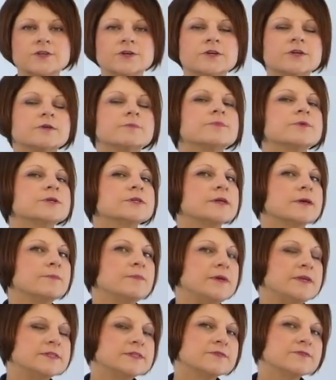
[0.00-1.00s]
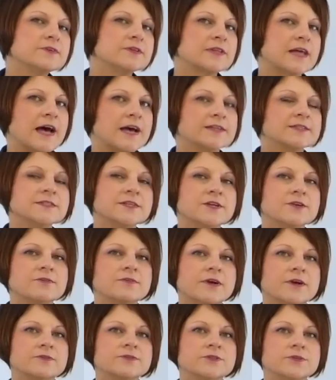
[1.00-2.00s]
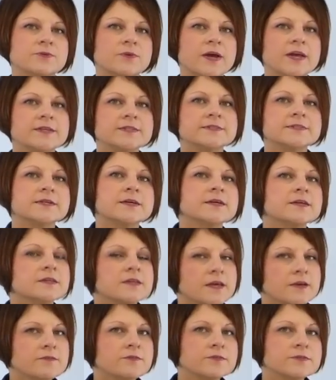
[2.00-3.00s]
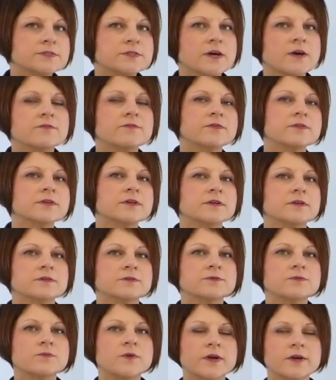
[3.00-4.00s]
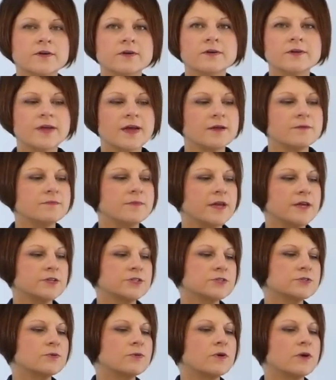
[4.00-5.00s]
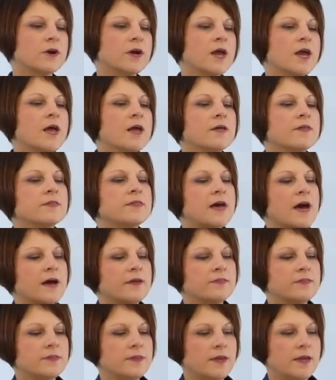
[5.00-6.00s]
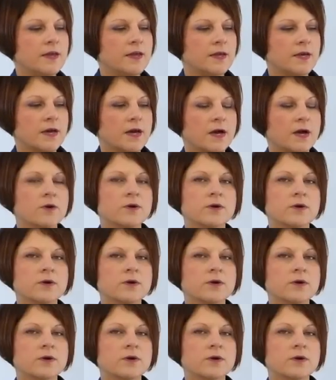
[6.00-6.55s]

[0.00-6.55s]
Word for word: You're going to put a piece of elastic around your waist, give yourself a little wiggle, and make sure that the